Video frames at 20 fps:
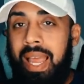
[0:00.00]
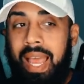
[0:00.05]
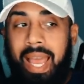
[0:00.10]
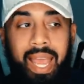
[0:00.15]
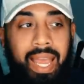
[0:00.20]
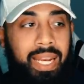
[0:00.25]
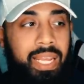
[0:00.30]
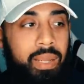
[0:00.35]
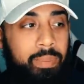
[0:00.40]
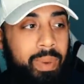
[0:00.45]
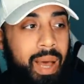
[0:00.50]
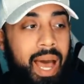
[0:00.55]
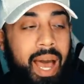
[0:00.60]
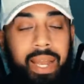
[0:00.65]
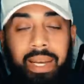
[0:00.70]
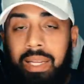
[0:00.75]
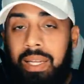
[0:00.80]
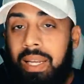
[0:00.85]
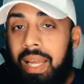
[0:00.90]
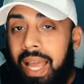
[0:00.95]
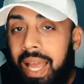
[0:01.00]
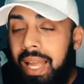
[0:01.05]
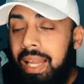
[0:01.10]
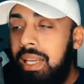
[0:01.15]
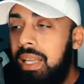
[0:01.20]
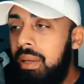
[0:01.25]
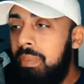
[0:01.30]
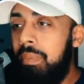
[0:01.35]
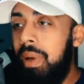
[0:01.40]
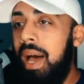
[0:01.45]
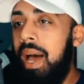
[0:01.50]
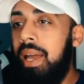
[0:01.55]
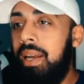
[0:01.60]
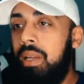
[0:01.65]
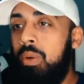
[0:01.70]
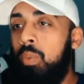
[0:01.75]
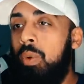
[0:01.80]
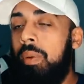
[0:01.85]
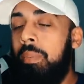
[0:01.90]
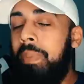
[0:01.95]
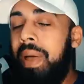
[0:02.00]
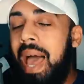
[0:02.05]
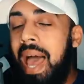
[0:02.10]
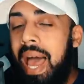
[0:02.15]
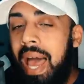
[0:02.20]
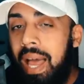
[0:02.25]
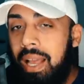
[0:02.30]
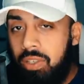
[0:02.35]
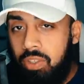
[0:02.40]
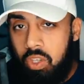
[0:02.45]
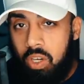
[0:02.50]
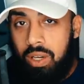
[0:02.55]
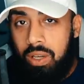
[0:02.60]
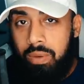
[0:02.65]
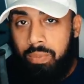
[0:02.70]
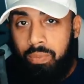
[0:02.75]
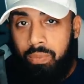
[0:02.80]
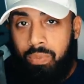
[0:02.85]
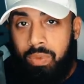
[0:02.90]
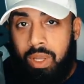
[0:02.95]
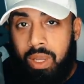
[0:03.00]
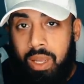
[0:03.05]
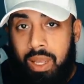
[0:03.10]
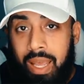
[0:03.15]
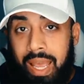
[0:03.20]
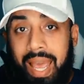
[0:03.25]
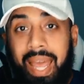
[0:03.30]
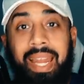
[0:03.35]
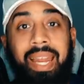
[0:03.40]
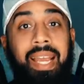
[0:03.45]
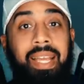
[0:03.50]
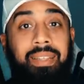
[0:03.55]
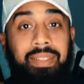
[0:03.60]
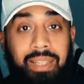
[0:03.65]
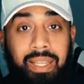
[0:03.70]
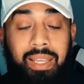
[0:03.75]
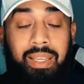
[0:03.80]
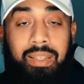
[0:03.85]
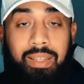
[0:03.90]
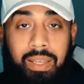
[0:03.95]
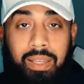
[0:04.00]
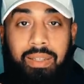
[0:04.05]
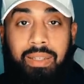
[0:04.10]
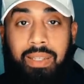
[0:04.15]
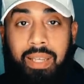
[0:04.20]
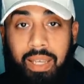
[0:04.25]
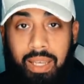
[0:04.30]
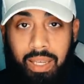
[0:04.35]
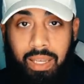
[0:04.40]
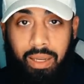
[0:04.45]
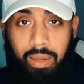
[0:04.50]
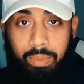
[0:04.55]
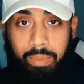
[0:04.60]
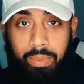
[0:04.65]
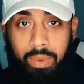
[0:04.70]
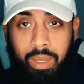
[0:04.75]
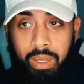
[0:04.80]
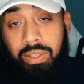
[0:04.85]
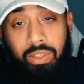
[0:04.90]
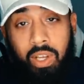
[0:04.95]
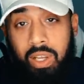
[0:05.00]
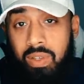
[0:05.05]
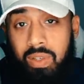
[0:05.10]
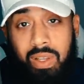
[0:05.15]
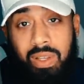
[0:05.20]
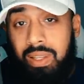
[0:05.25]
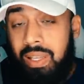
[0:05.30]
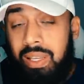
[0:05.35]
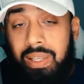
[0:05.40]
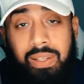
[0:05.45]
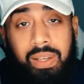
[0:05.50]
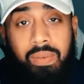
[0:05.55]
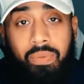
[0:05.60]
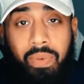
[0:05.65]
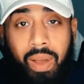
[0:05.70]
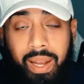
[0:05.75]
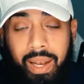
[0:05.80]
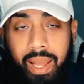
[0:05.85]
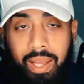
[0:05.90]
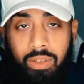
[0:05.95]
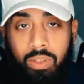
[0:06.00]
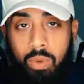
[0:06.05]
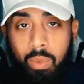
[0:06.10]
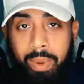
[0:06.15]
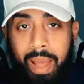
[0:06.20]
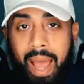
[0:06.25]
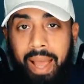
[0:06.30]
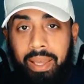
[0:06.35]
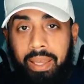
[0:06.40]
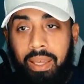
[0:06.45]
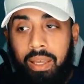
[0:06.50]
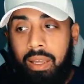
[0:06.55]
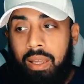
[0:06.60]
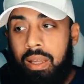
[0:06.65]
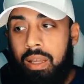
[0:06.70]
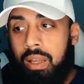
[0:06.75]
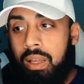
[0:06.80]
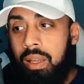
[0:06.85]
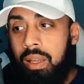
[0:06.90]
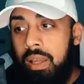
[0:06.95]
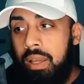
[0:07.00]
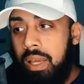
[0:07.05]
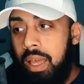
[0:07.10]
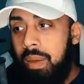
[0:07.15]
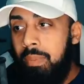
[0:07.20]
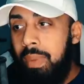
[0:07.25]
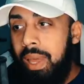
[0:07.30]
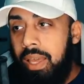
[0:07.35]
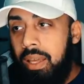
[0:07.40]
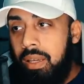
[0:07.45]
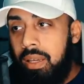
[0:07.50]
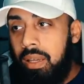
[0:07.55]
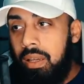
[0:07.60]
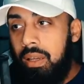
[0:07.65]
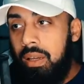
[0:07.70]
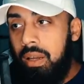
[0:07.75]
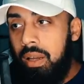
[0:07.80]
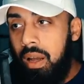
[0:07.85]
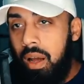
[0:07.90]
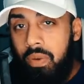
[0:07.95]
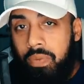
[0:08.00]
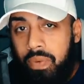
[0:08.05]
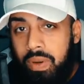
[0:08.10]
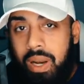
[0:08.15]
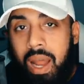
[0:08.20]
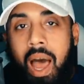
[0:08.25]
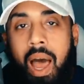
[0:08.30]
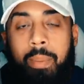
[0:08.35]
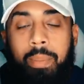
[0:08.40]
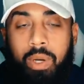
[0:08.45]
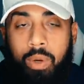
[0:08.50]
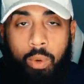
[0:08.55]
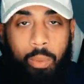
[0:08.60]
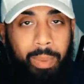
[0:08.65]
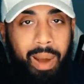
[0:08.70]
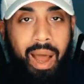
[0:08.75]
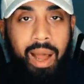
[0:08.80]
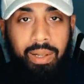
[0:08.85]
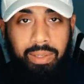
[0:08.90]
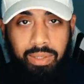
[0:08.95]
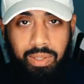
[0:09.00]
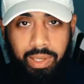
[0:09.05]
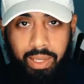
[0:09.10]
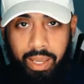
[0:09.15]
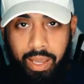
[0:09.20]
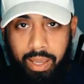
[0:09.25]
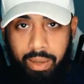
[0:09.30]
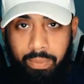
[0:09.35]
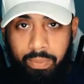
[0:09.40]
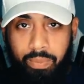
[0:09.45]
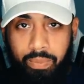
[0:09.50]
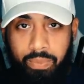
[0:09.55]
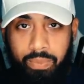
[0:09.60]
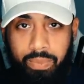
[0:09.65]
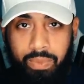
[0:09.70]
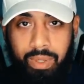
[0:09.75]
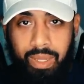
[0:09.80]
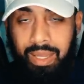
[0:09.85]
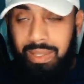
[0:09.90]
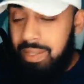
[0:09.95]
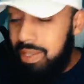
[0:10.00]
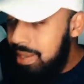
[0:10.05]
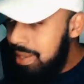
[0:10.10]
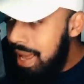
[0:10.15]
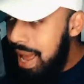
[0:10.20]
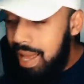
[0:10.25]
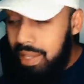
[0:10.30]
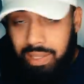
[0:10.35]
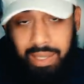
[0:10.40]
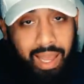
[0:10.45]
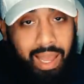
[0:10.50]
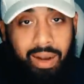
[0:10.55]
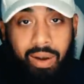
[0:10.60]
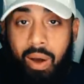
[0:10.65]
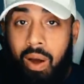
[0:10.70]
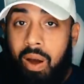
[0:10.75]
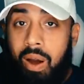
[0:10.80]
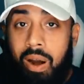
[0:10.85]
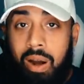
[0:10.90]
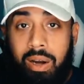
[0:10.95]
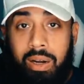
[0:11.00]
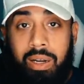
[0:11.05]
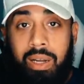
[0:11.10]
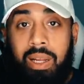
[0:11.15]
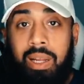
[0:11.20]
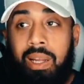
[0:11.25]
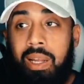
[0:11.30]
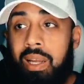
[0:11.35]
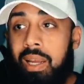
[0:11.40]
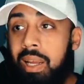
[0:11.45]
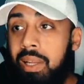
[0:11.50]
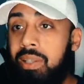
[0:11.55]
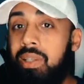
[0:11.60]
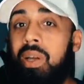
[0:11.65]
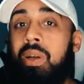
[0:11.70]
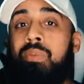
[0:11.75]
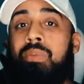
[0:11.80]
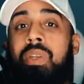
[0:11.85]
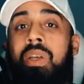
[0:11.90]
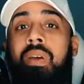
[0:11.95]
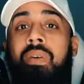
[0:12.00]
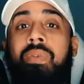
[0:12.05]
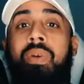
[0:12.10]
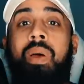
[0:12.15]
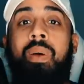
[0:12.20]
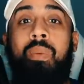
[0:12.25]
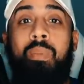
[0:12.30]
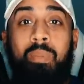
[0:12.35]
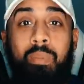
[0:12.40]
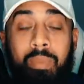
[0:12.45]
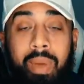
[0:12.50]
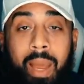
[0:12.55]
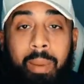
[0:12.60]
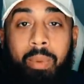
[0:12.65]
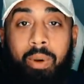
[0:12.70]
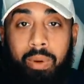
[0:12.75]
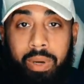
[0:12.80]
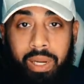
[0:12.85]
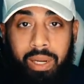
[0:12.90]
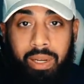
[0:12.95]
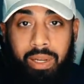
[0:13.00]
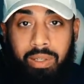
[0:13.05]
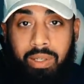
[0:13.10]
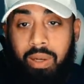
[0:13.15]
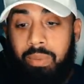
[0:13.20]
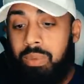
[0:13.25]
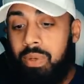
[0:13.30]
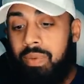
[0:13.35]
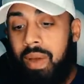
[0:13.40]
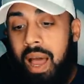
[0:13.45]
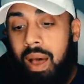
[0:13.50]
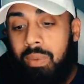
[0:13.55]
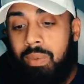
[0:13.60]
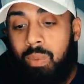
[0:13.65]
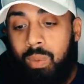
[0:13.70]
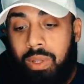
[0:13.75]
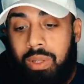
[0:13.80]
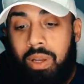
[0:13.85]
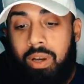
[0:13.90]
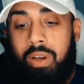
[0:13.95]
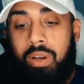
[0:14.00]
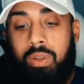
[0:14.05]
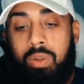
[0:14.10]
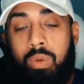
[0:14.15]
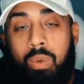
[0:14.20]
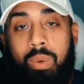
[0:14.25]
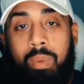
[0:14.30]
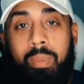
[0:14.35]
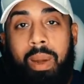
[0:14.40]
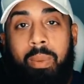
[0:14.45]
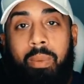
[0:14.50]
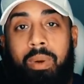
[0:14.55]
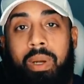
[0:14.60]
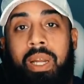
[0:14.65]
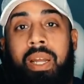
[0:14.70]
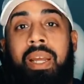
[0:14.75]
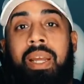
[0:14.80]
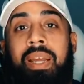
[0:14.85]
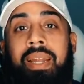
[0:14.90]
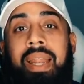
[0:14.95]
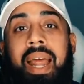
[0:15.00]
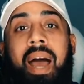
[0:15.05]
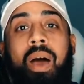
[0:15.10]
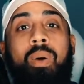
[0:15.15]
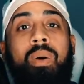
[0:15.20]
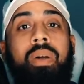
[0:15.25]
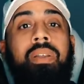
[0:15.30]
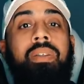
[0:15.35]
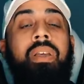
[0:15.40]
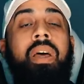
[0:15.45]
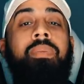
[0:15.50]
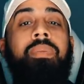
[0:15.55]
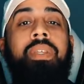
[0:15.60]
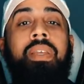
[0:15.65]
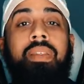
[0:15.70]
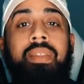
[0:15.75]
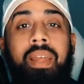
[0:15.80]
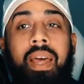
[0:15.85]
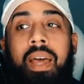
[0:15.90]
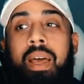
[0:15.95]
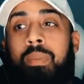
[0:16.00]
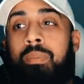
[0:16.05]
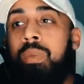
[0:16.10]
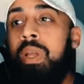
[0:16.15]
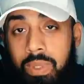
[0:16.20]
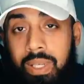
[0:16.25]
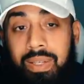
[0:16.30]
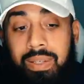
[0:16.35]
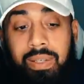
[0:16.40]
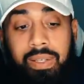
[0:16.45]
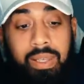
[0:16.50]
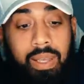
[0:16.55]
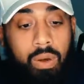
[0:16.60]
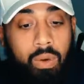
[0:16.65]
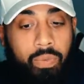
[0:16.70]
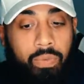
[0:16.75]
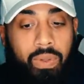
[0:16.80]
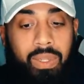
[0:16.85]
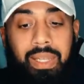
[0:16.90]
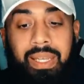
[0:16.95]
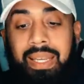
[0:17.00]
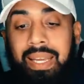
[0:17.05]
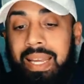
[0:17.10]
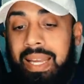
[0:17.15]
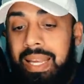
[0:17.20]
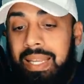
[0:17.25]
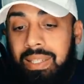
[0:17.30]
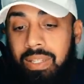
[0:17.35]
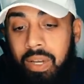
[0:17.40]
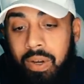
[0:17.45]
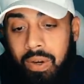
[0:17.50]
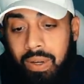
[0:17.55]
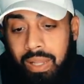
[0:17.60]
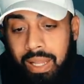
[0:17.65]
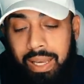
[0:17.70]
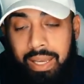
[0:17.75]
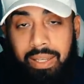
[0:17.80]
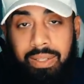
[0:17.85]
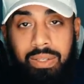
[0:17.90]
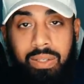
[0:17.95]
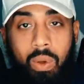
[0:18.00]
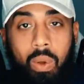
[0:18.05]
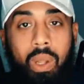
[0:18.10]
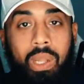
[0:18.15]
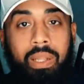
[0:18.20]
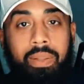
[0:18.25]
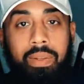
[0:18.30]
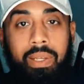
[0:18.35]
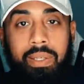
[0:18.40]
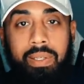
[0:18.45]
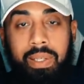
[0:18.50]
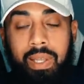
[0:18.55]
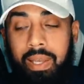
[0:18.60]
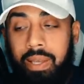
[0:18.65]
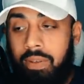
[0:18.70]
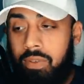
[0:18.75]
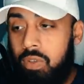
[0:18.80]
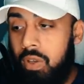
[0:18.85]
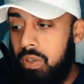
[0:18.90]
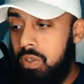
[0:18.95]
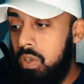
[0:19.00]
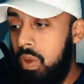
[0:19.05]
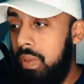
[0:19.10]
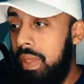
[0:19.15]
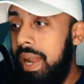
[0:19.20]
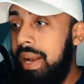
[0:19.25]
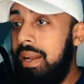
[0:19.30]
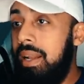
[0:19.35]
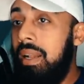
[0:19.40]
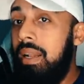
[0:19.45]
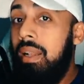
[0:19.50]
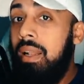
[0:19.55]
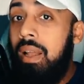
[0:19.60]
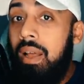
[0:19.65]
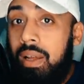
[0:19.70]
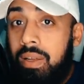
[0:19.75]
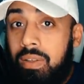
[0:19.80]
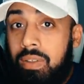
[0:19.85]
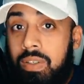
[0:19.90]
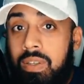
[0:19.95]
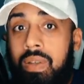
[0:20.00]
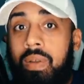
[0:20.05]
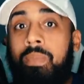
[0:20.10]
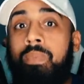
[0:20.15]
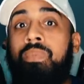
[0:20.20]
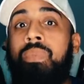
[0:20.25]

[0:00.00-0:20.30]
Anybody, anybody with passion and a decent team, just a decent financial backing, can make a phenomenal boxing game. It's not that hard in terms of memory in terms of how what they're going to do with memory. Now it's up to them to skillfully interlace all of these things so that it looks